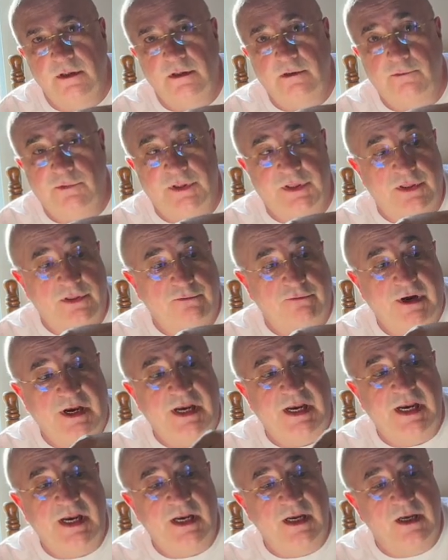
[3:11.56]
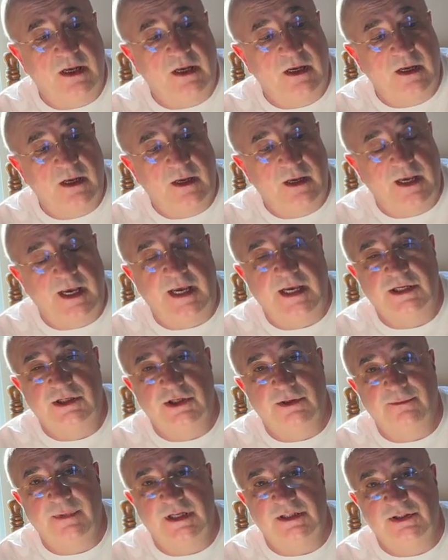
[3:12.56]
with three H
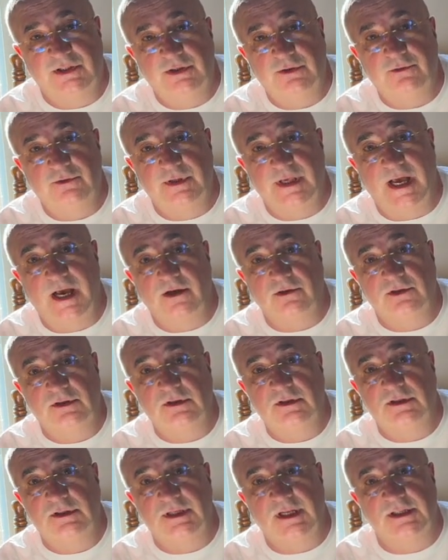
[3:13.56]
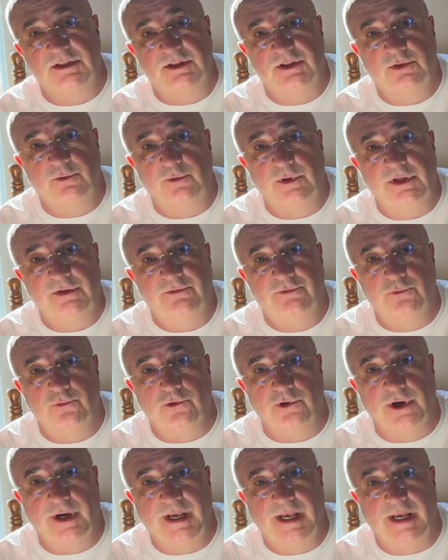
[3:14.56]
M S two thousands, that's
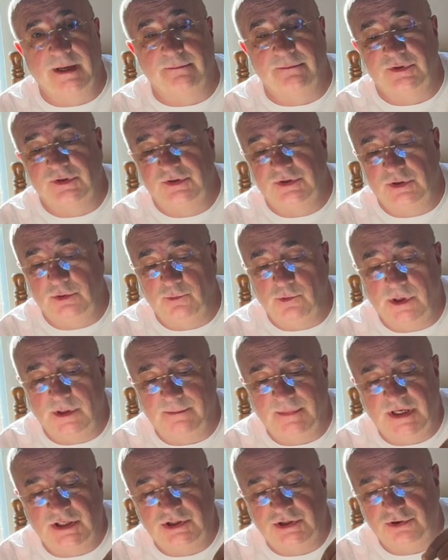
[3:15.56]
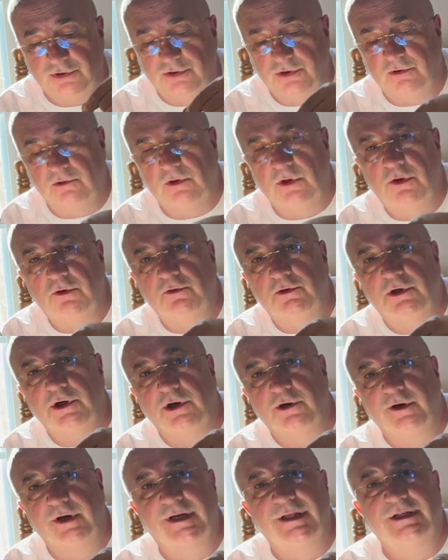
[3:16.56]
twenty-four amps. So you want to make sure your load
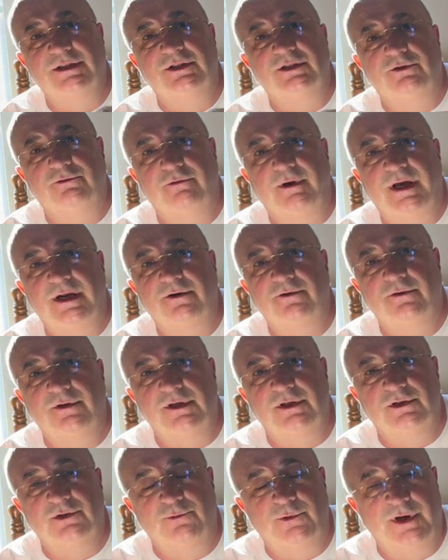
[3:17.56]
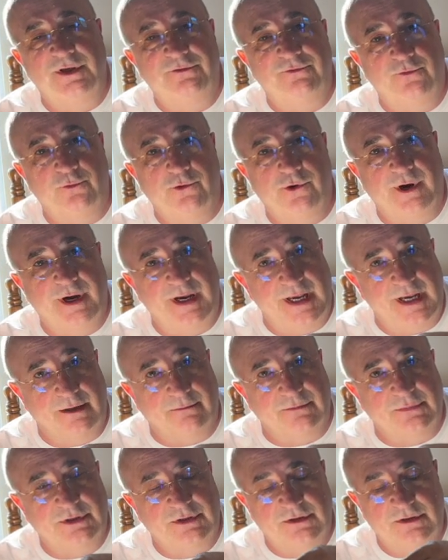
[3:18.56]
current is greater than twenty-four
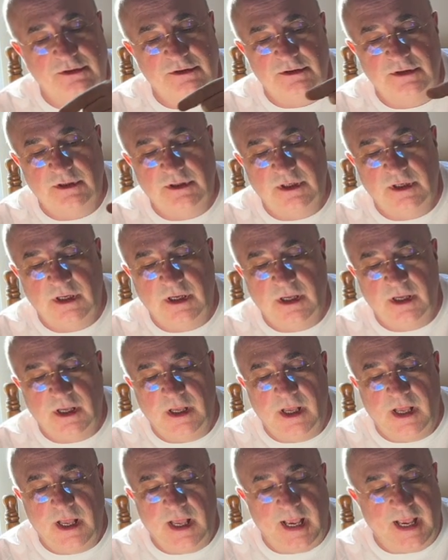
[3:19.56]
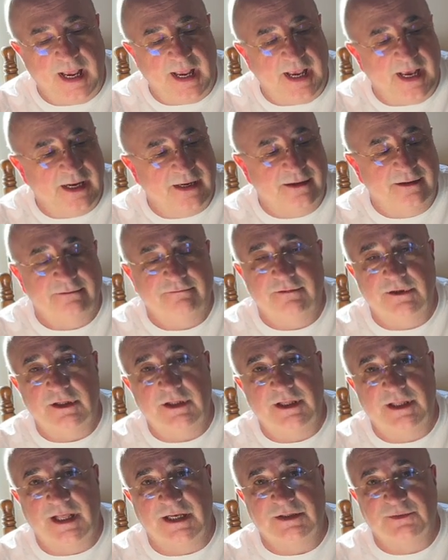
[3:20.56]
amps. And
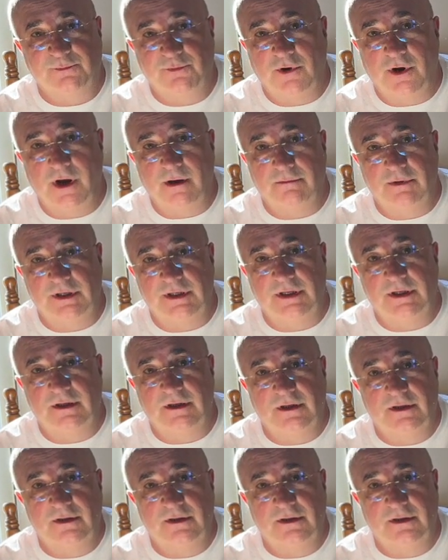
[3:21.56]
really, that's probably